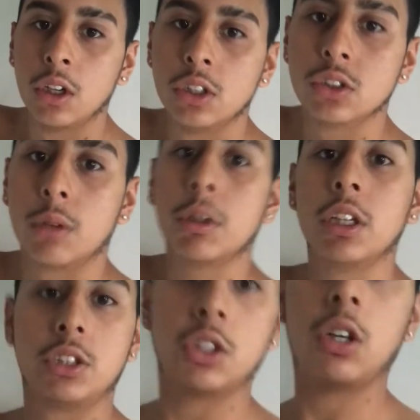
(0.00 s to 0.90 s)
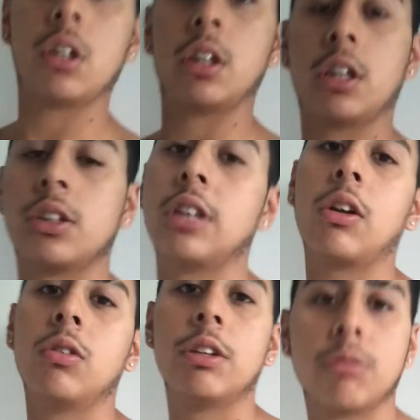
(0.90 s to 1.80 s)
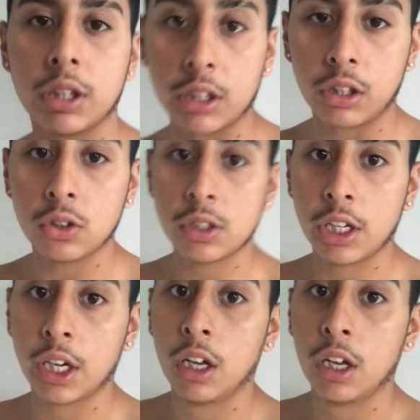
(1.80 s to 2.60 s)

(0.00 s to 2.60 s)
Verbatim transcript: So I'm gonna jog there because I don't live really close there.